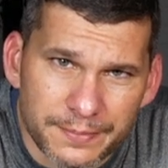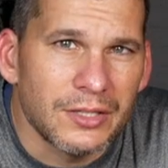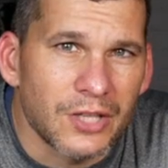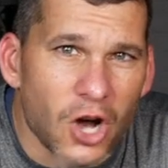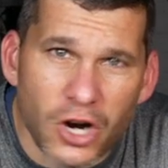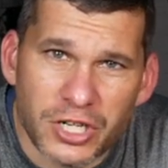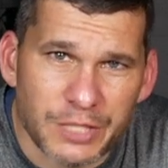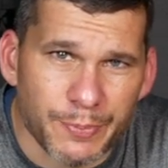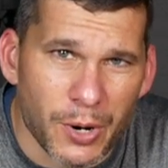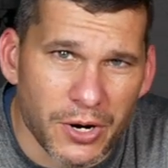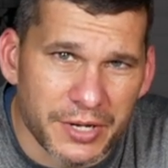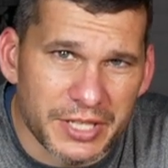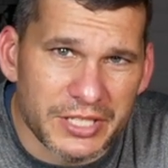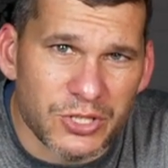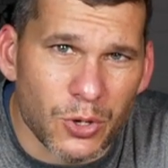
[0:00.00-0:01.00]
The hardest
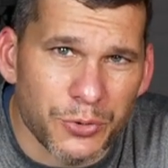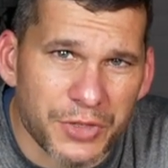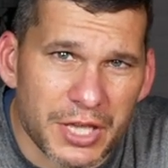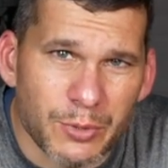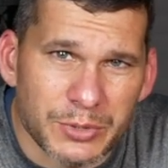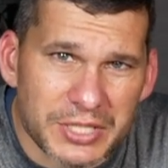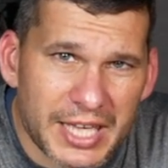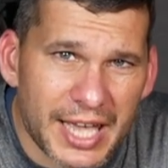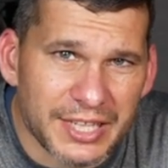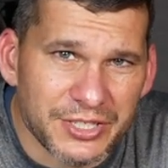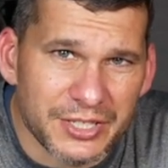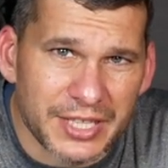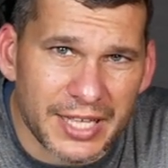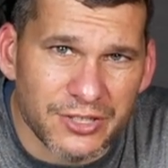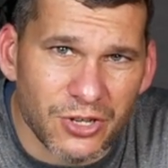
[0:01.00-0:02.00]
part of this whole thing was
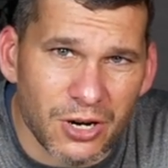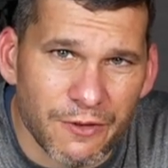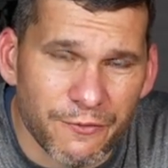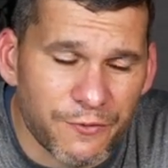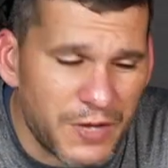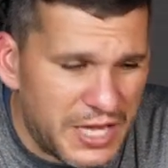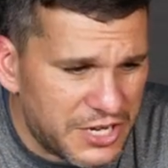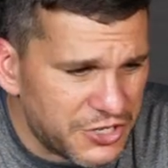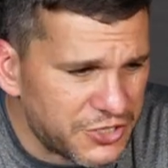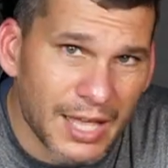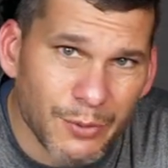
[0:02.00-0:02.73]
catching that darn fish.